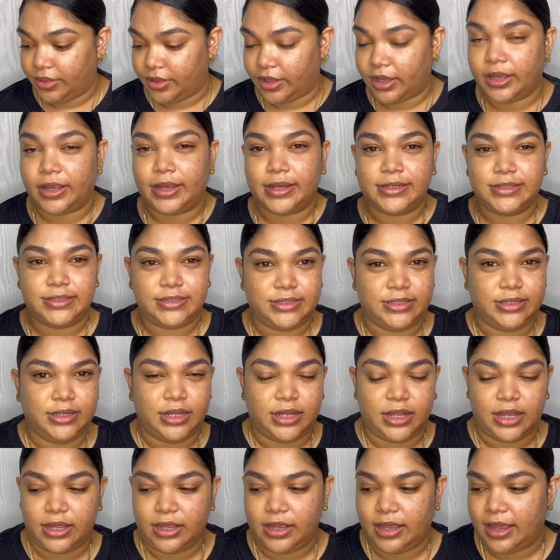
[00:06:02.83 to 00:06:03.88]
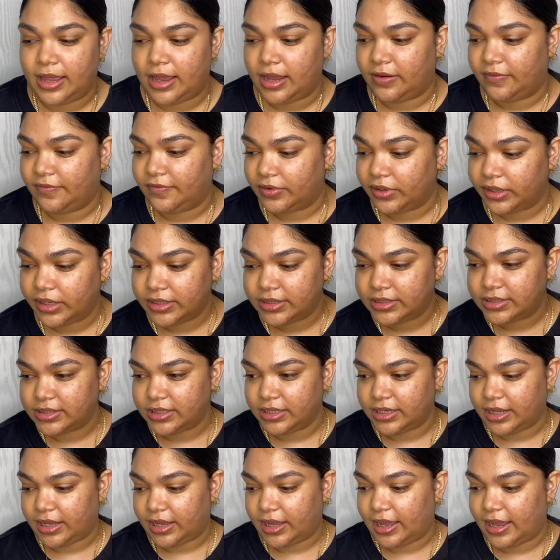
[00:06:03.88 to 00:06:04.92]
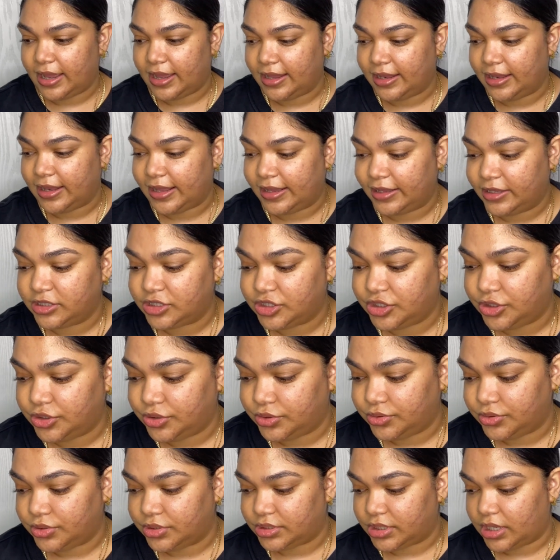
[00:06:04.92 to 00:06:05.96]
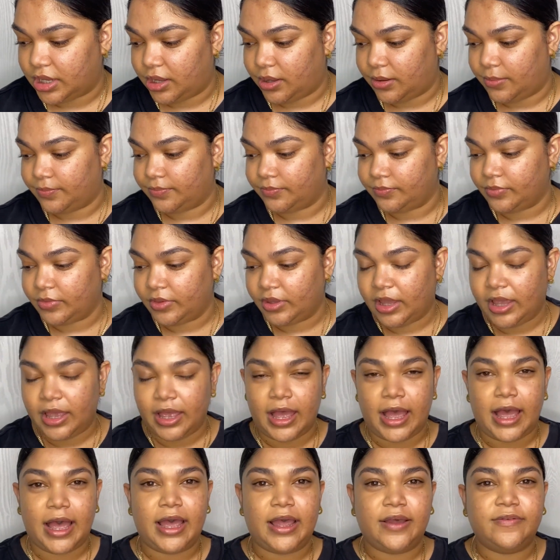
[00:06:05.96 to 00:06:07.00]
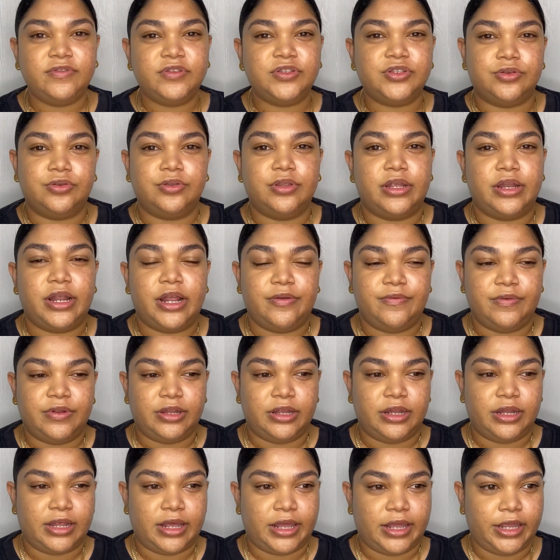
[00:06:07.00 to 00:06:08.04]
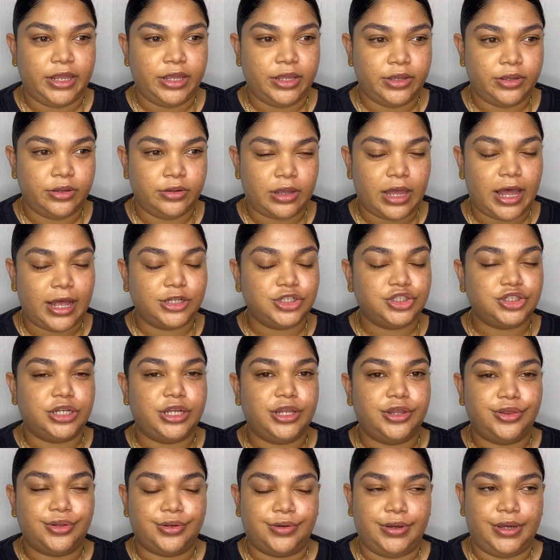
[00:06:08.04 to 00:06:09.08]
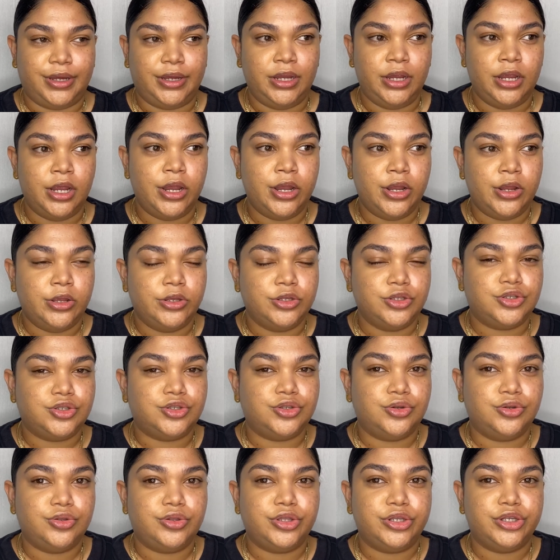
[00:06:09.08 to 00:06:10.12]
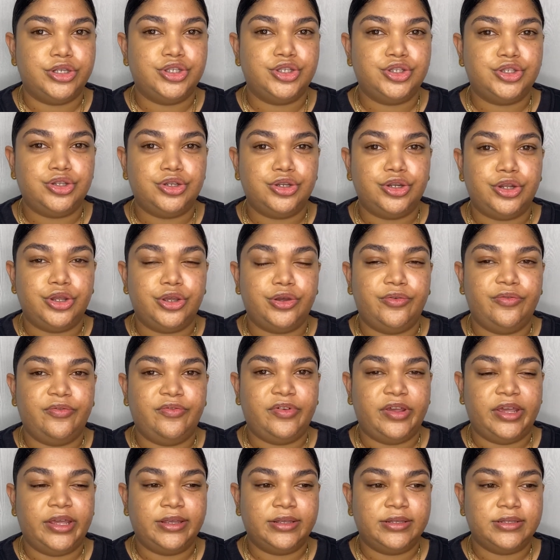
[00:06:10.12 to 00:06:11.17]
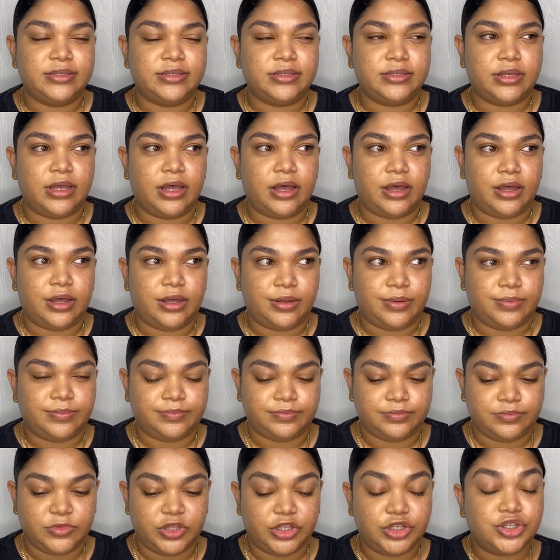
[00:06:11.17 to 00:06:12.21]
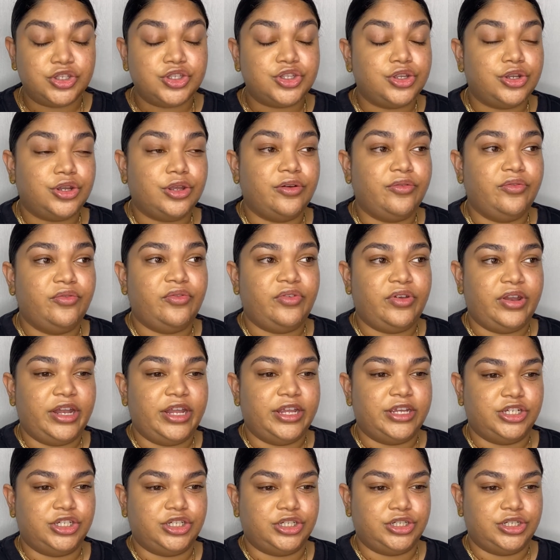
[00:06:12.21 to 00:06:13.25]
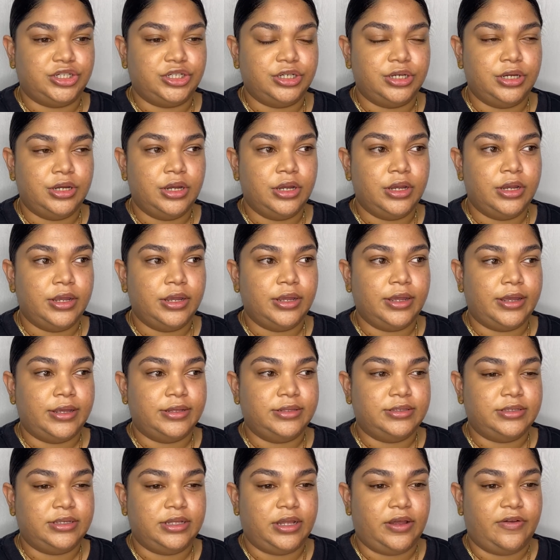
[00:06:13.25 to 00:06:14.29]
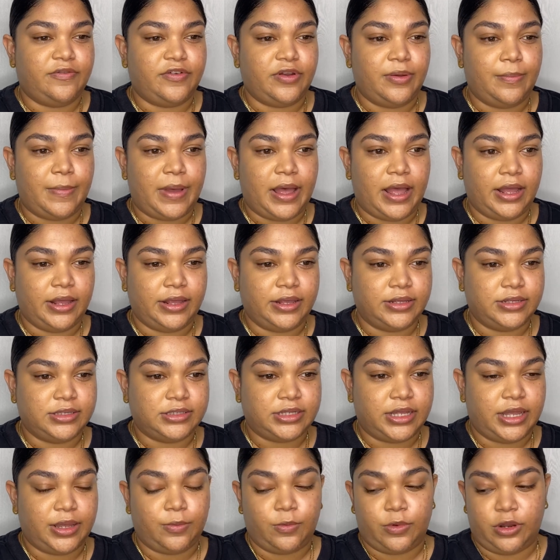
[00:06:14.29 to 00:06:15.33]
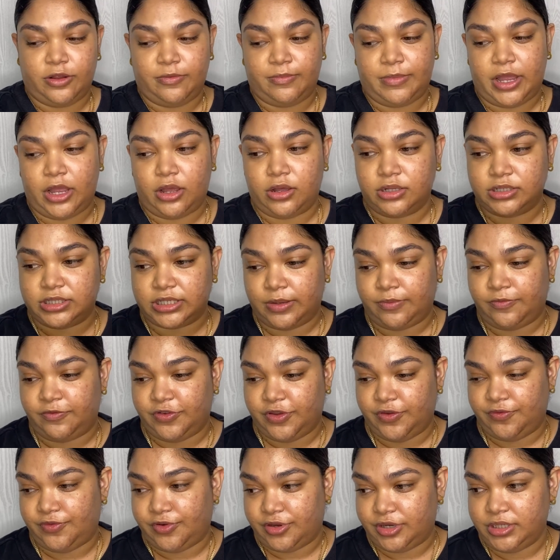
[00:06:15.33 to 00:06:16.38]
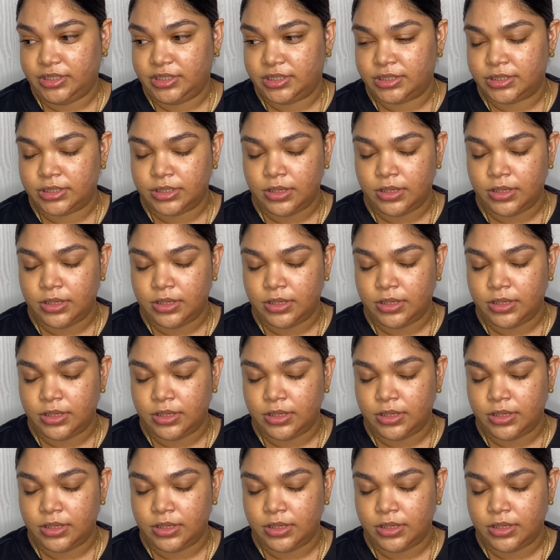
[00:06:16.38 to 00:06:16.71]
a concealer, and for concealer I like to use I have two that I really like, actually three. So the Studio Finish concealer from MAC is like one of my all-time favorites.